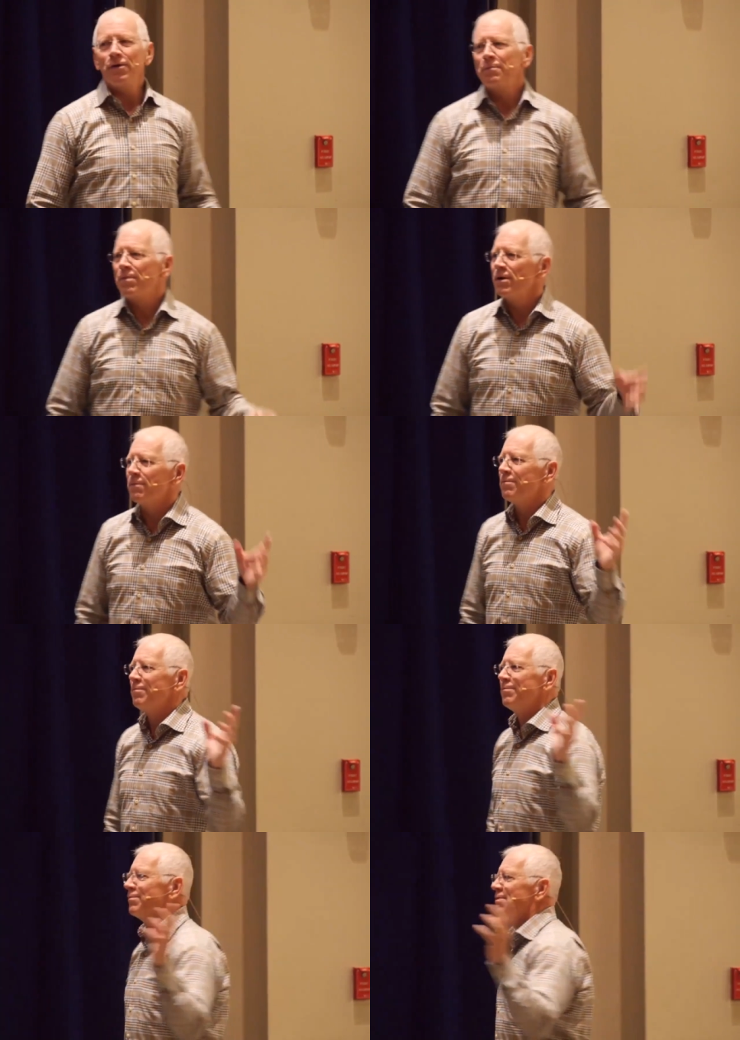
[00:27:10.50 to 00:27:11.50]
there, there are
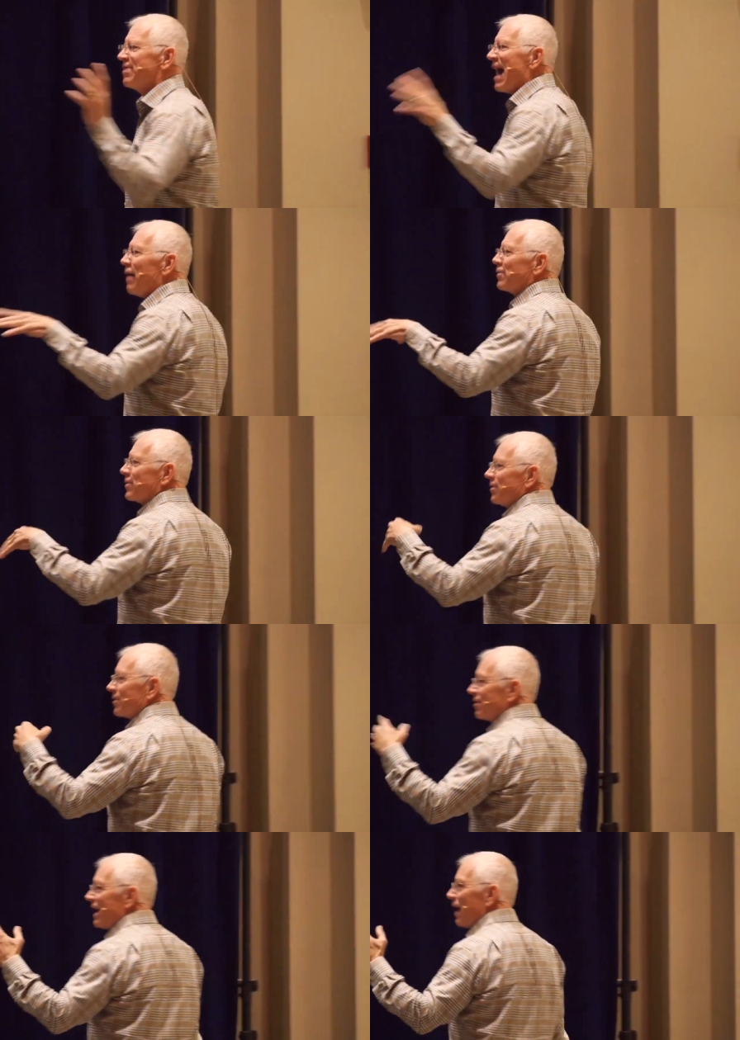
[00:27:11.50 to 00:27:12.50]

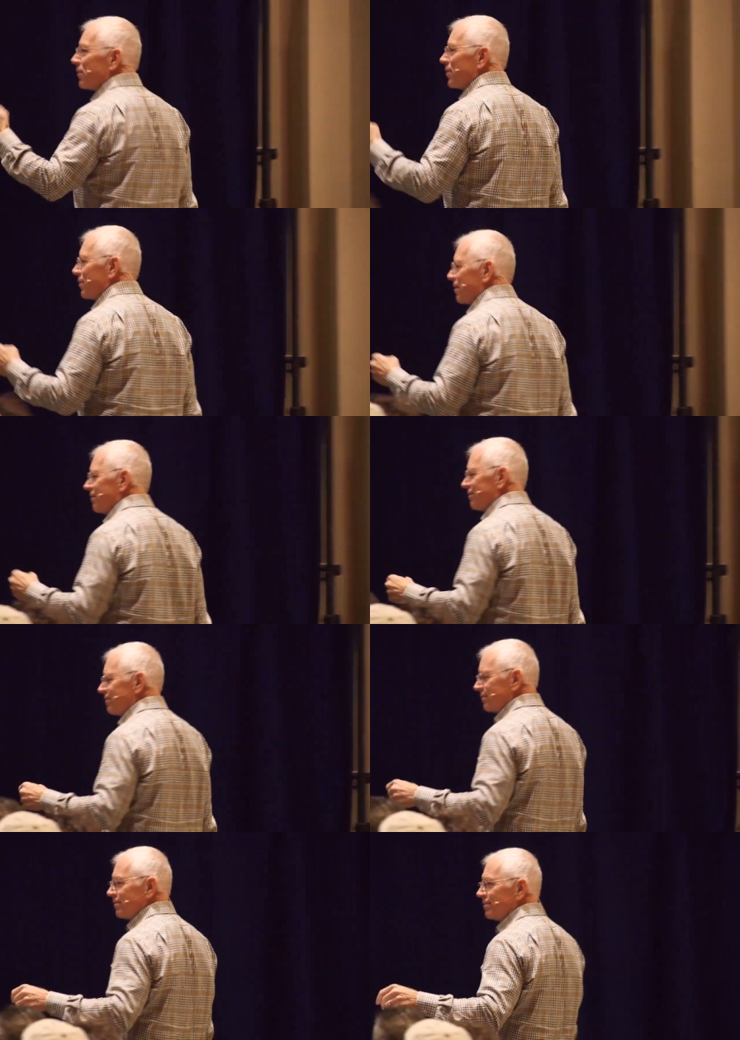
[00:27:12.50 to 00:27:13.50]
thousands and thousands
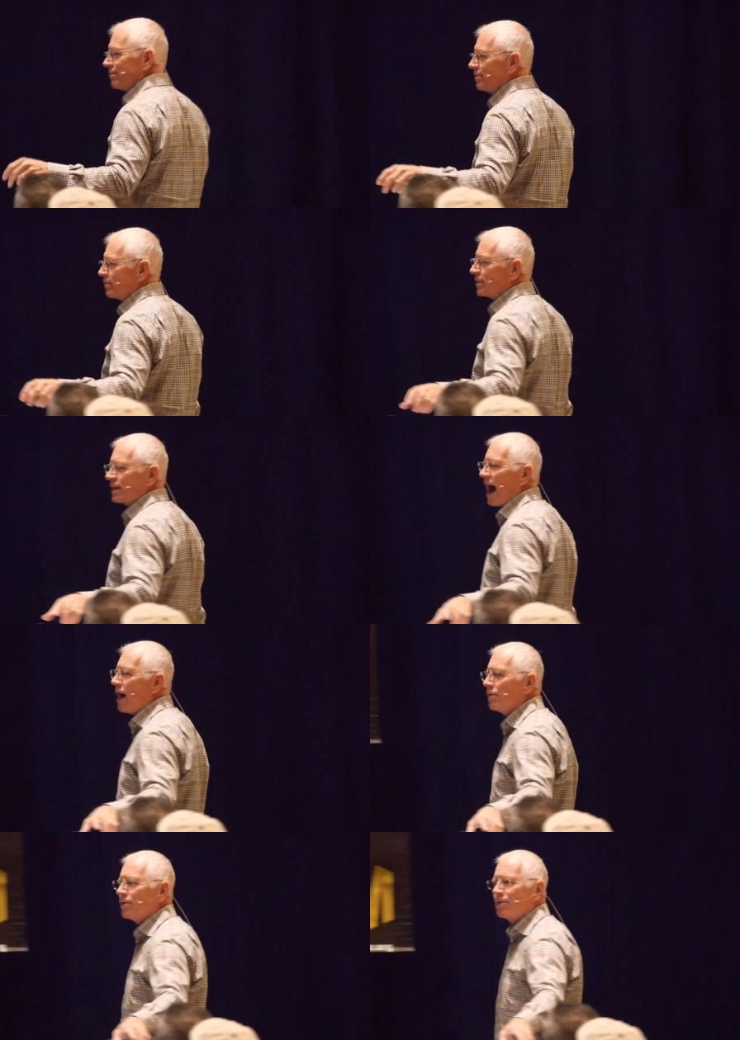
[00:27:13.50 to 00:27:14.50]
of
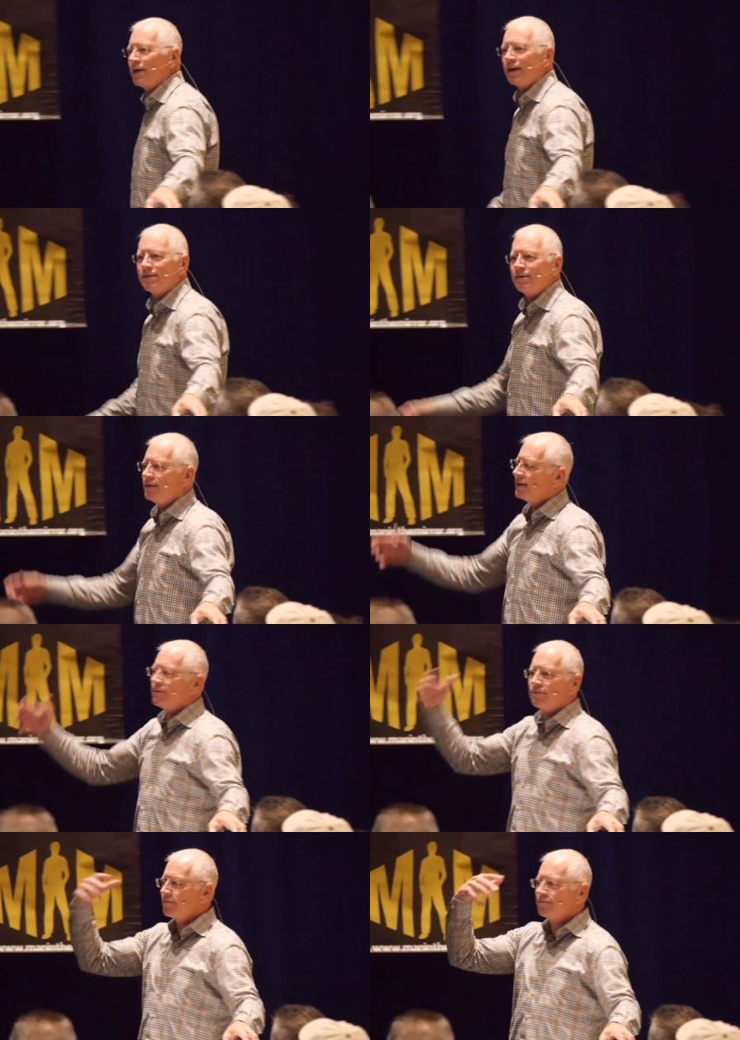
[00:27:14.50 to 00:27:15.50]
scholars that, you
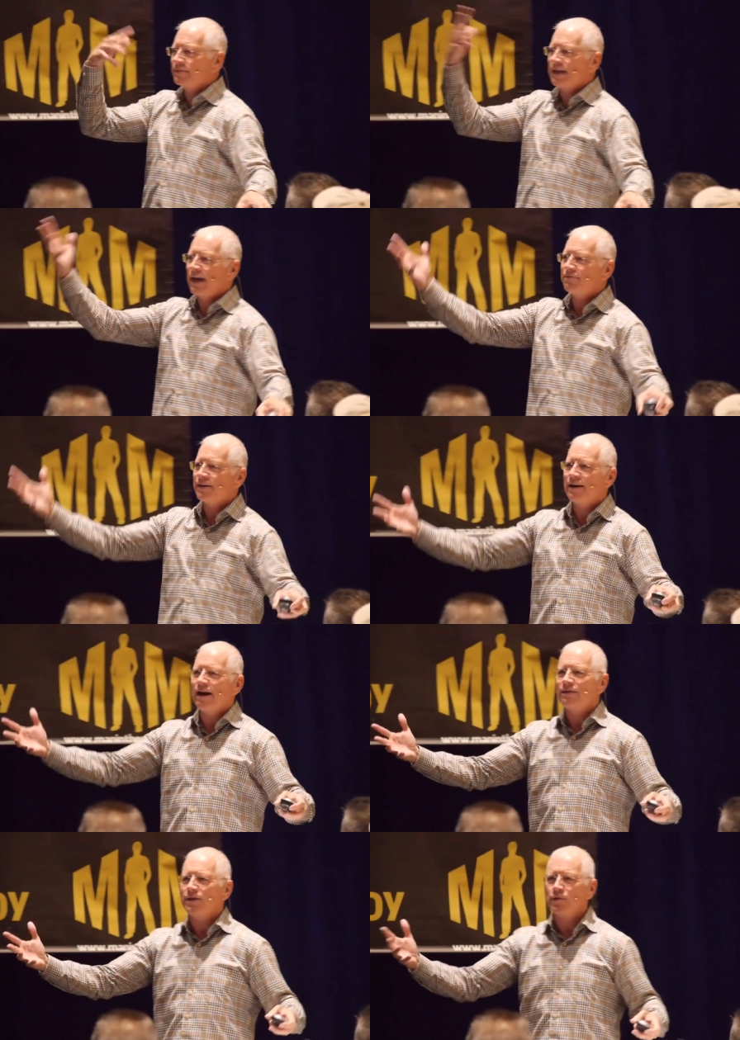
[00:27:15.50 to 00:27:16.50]
know, can't
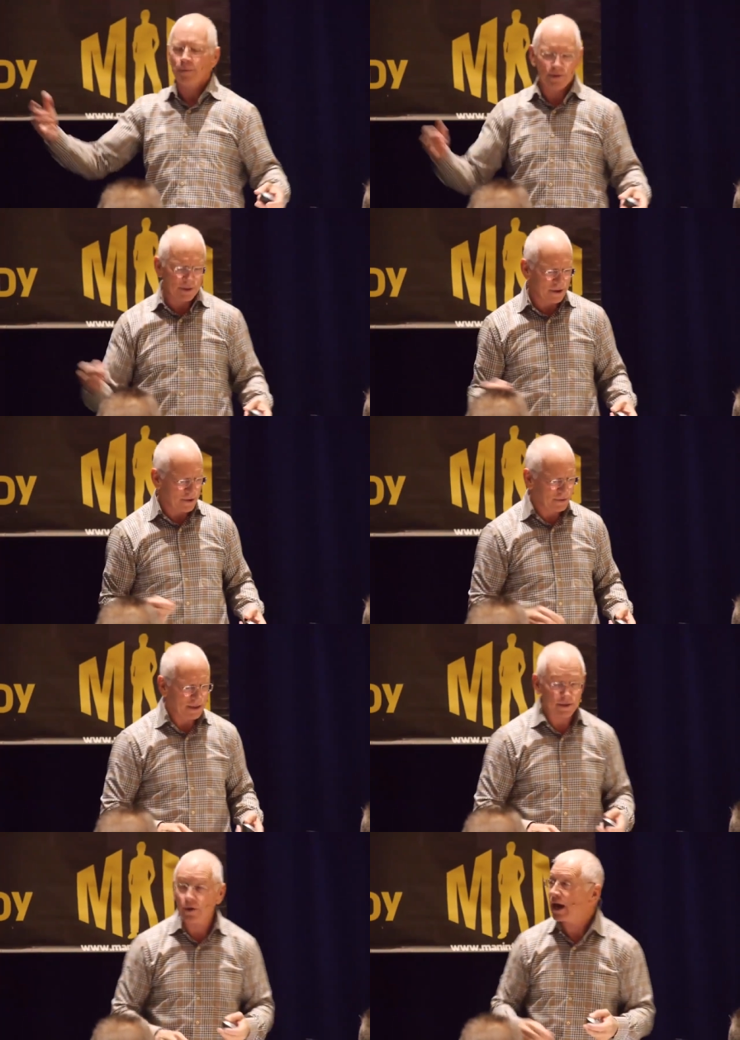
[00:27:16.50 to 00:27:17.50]
figure out these mysterious
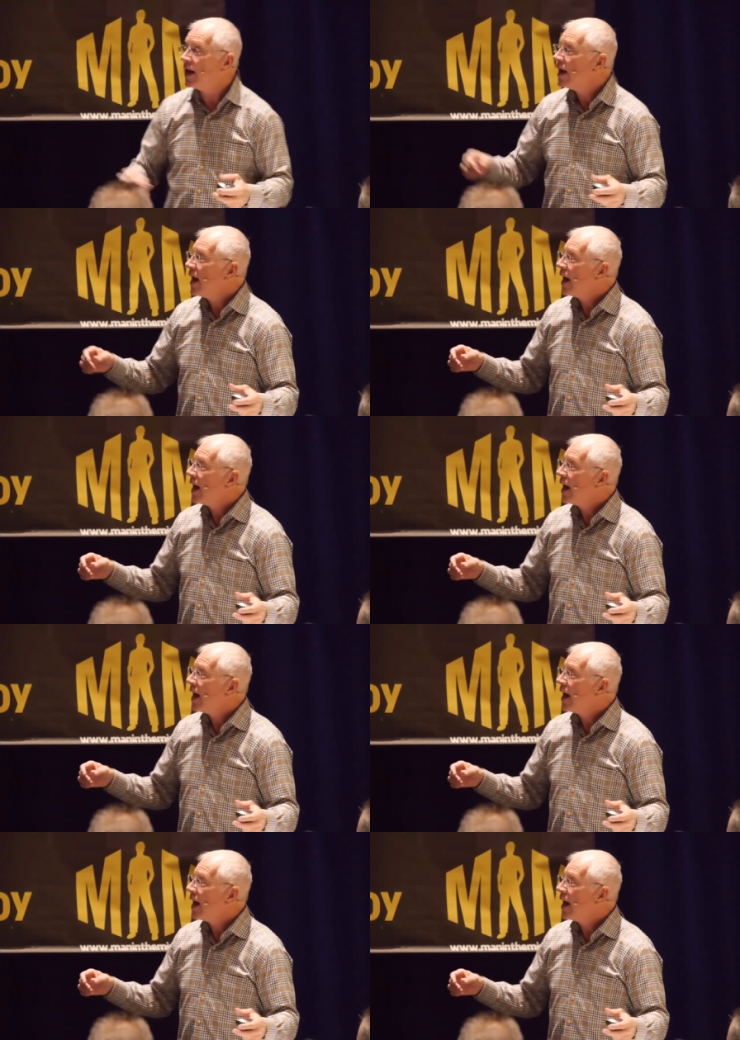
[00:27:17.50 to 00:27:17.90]
things. Okay,